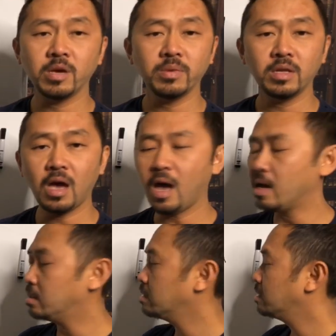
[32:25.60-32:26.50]
maybe
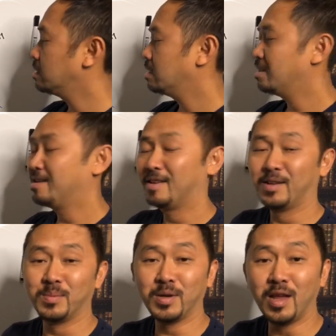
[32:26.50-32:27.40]
not.
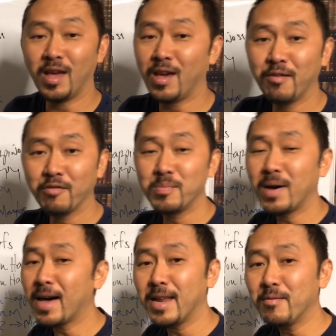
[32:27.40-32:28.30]
But
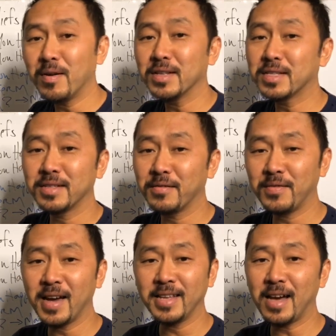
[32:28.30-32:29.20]
everybody wants to
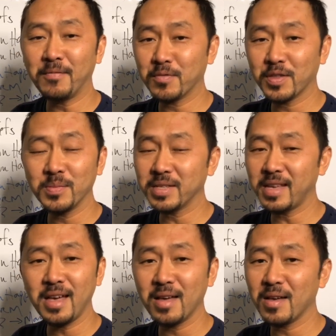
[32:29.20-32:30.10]
find out for
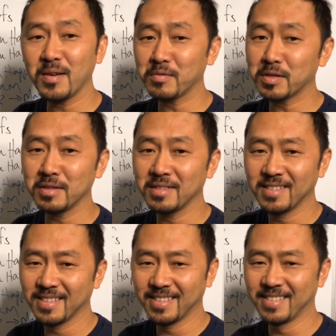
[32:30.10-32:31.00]
themselves.
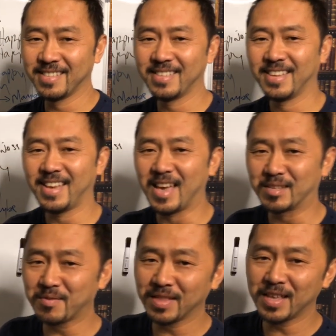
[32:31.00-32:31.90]

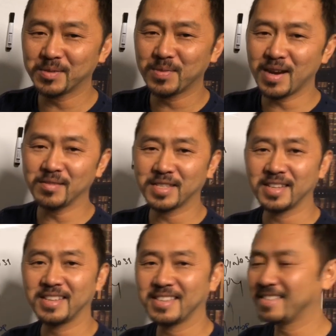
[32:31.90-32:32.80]
That's what Les Brown
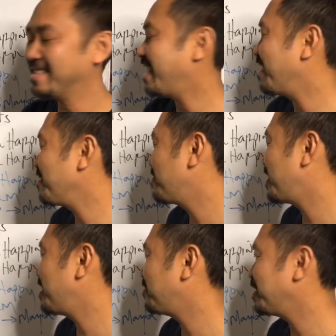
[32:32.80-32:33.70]
says.
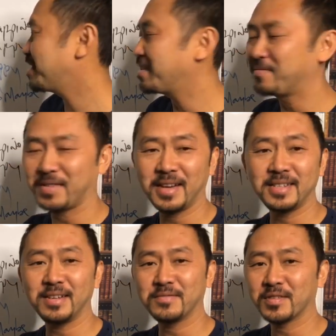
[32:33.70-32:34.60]
Everybody wants to
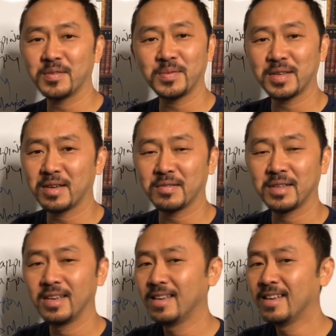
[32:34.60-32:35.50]
find out for themselves.
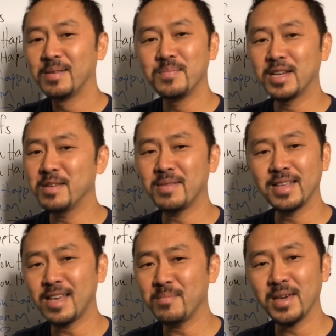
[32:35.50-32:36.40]
Money
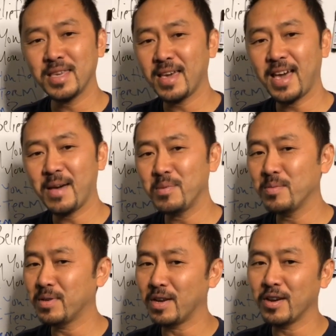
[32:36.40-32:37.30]
might not make you happy,
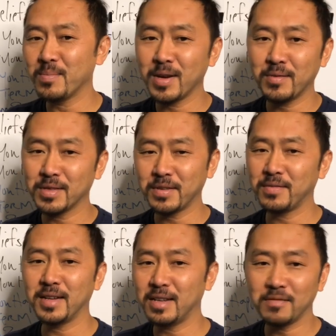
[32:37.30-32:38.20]
but everybody wants to
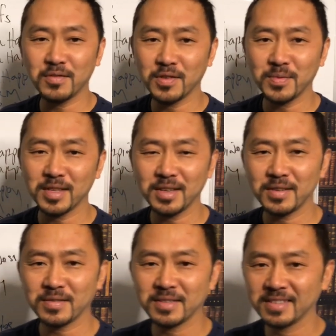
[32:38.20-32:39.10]
find out for
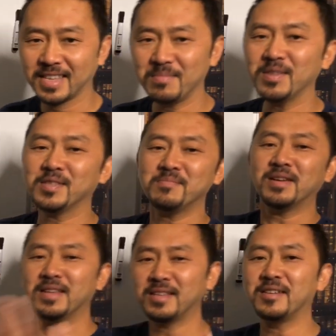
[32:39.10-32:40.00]
themselves. Give me some
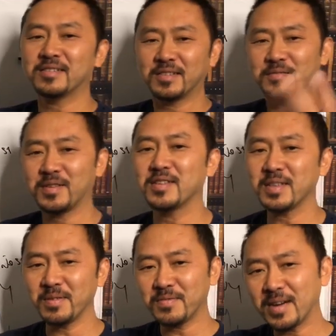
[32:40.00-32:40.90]
money, Dr. Vaughn.
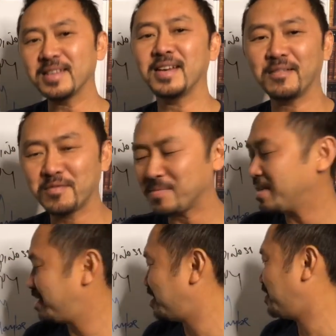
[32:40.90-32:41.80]
Let me find out for
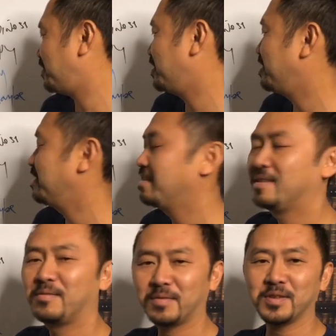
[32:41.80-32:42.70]
myself.
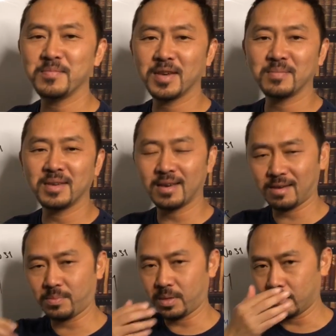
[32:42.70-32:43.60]
Will it make me
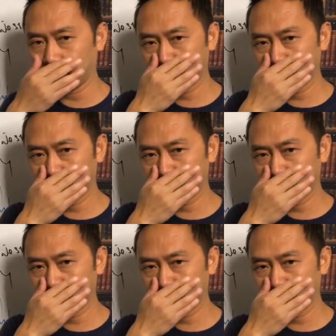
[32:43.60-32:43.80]
happy?